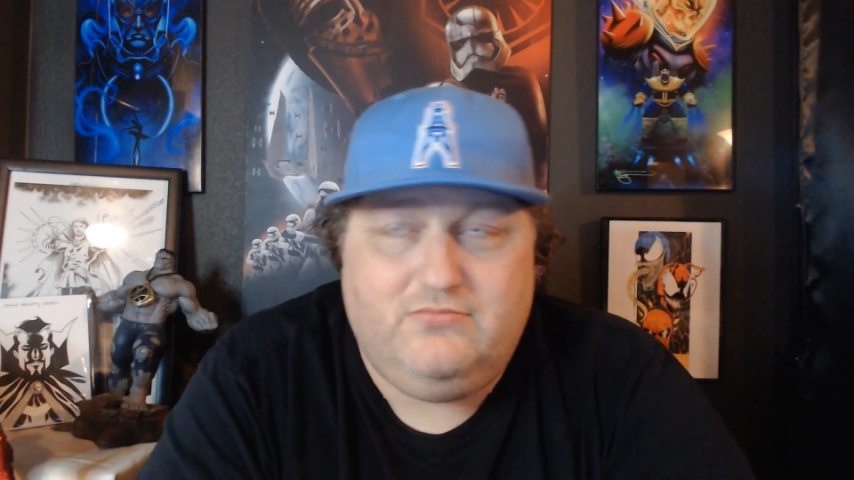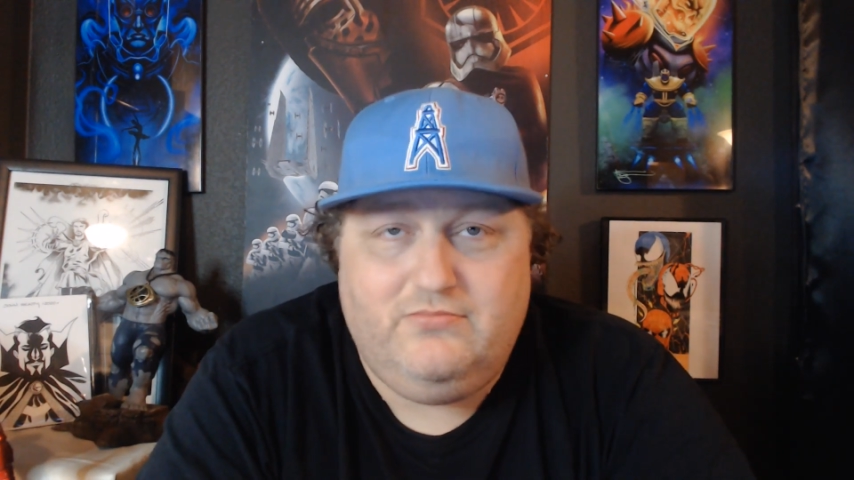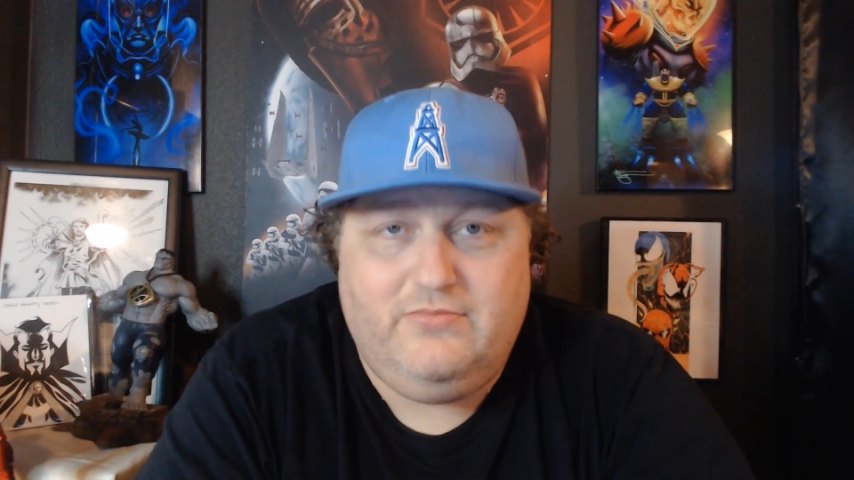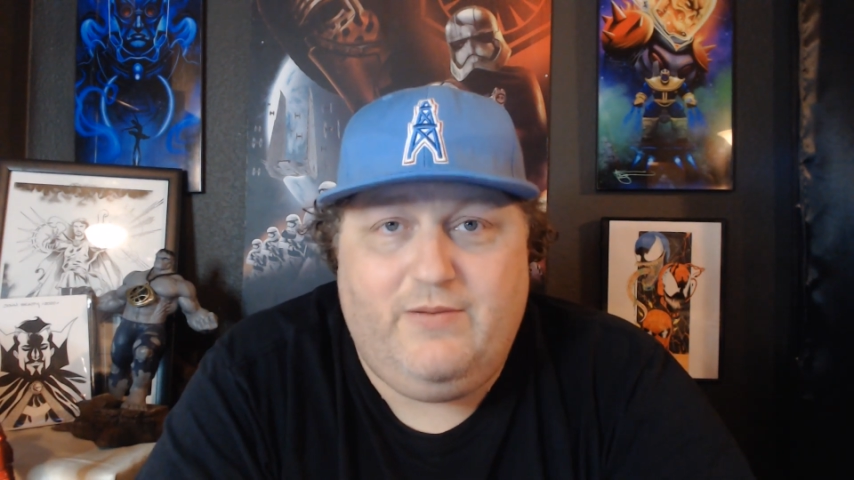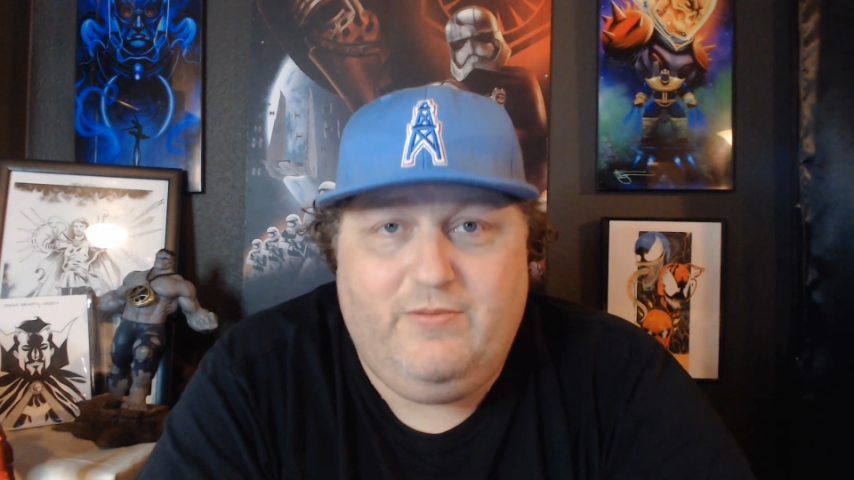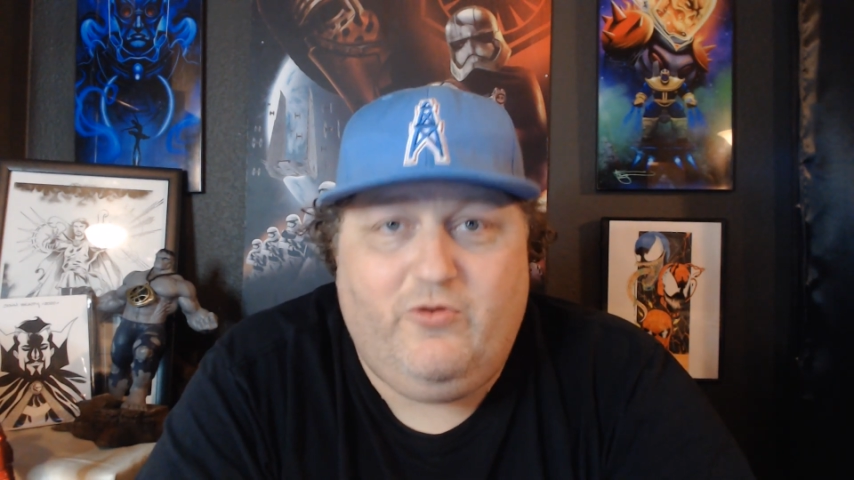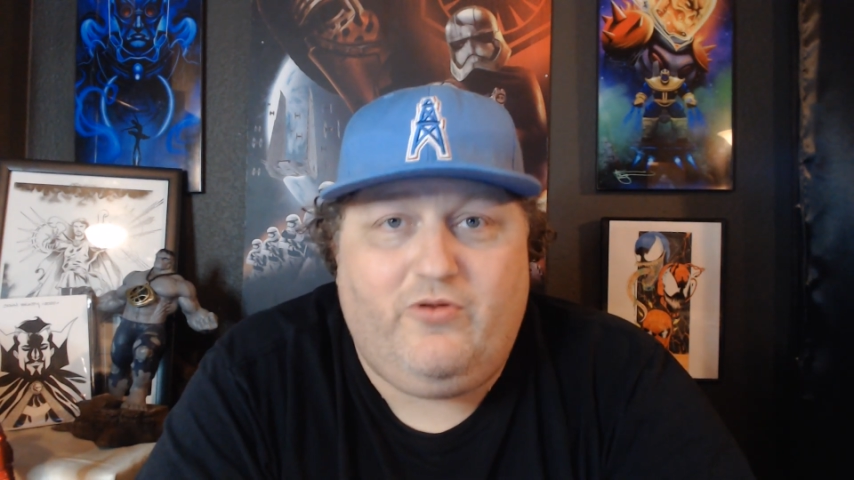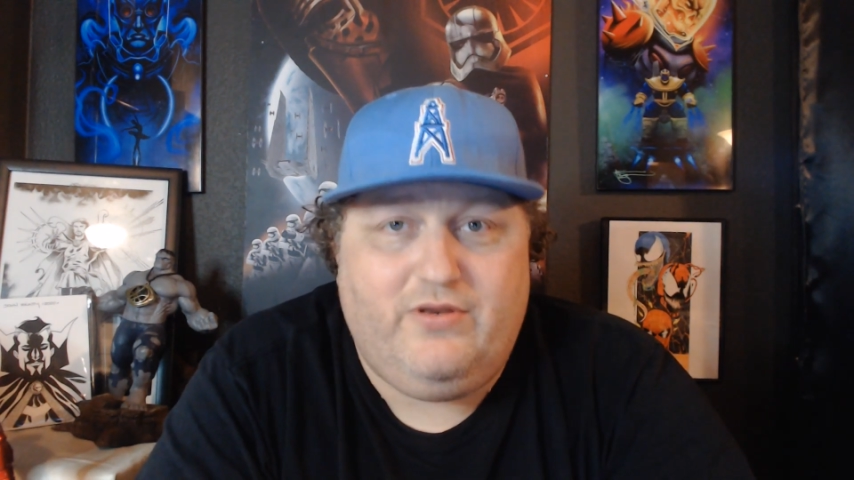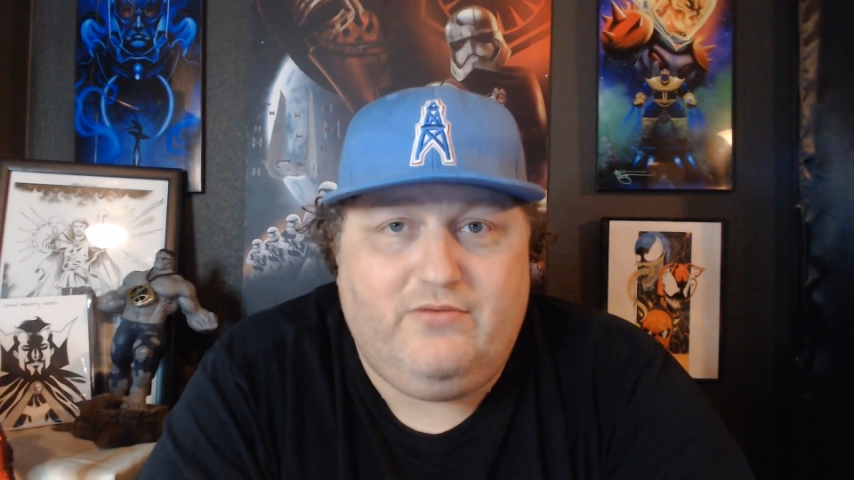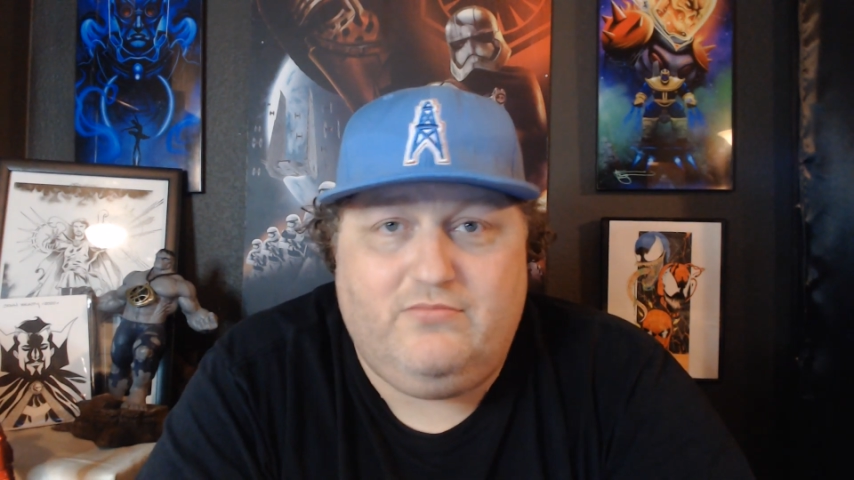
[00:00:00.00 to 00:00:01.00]
maybe more
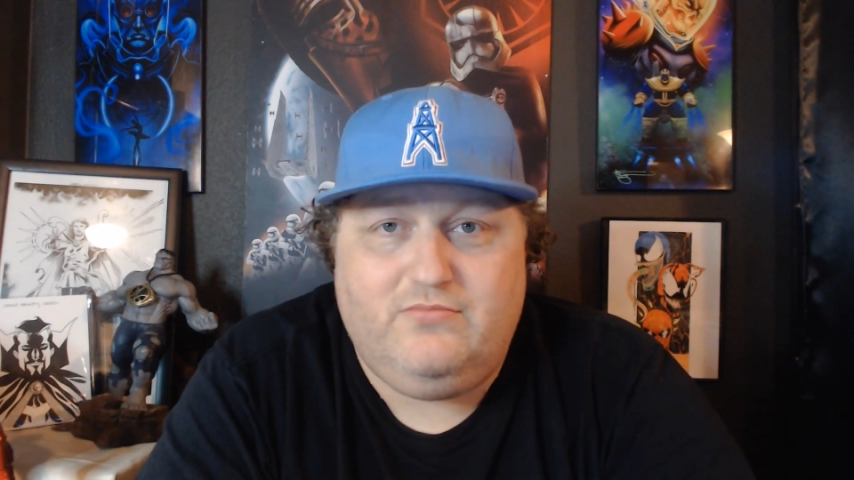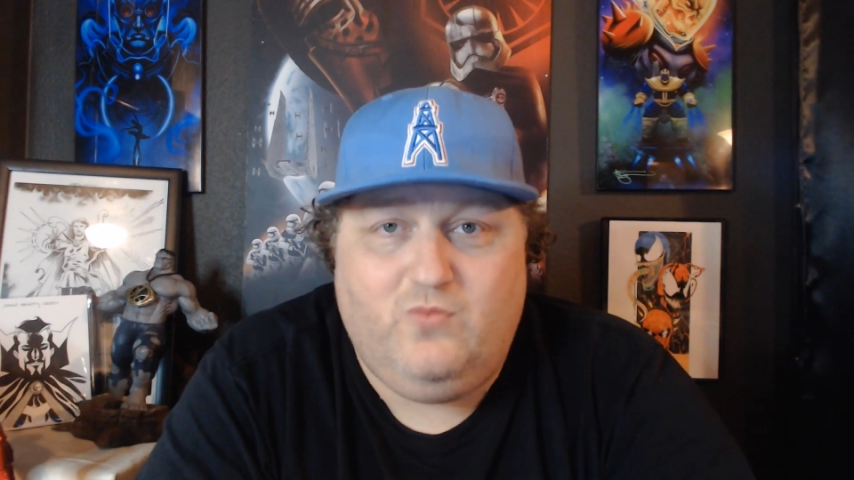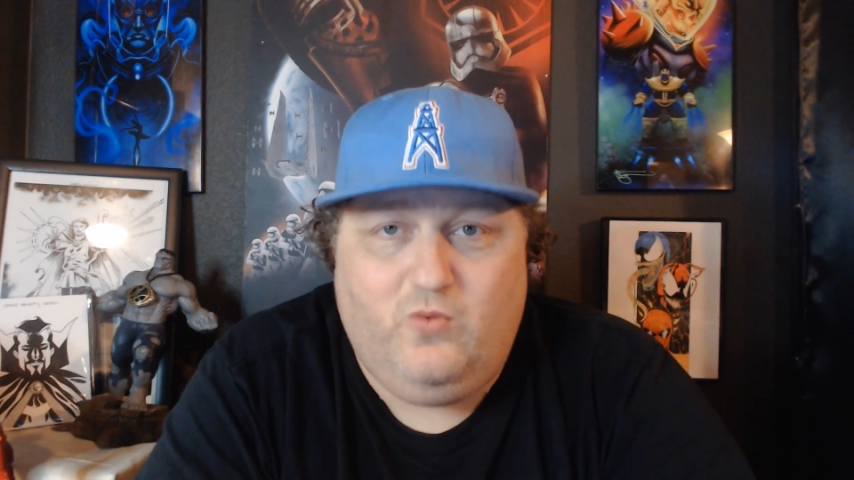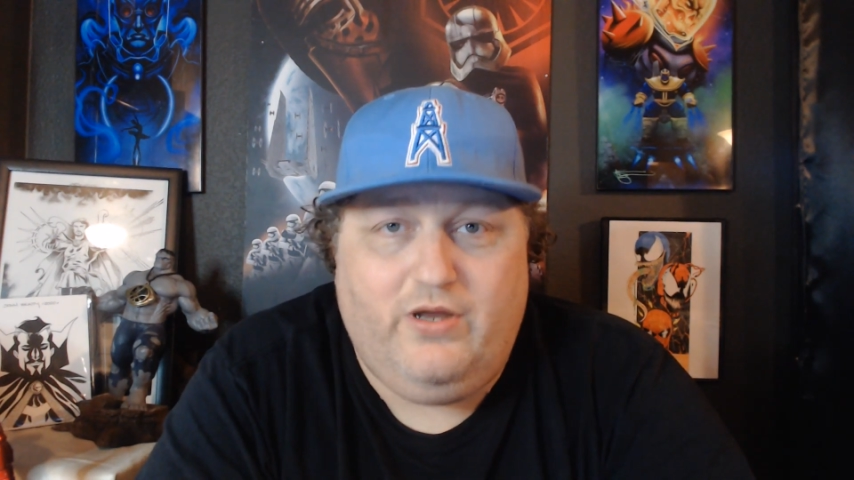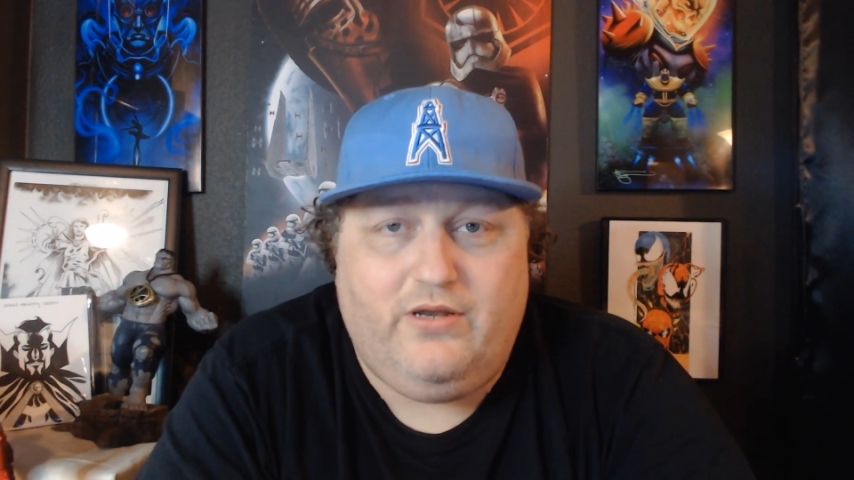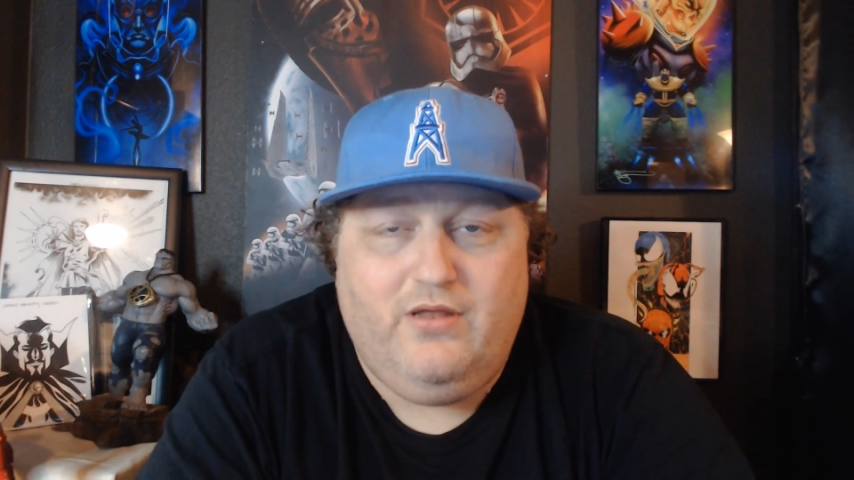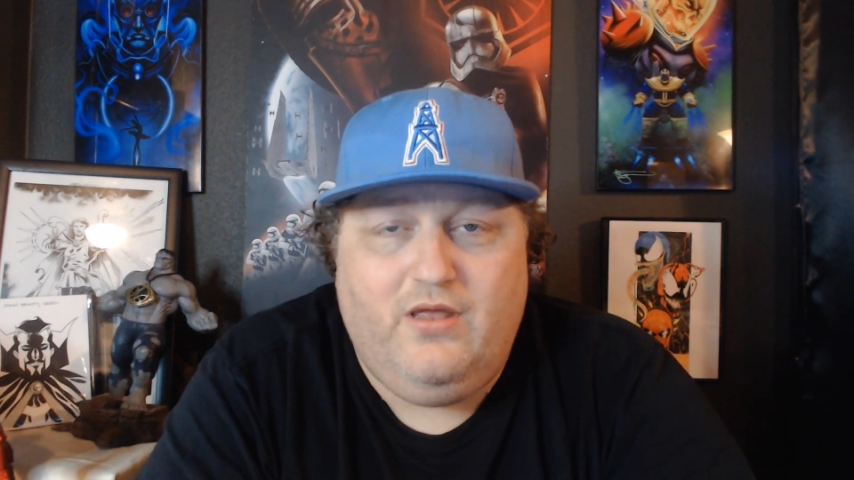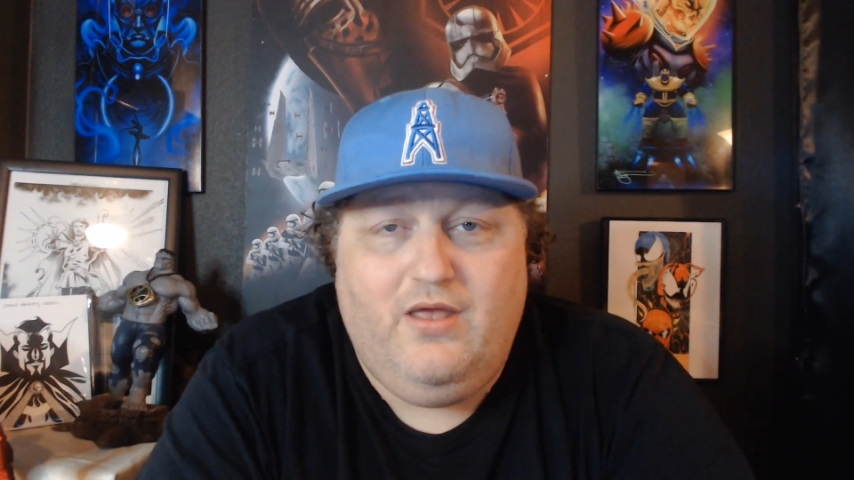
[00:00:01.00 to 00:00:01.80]
than one,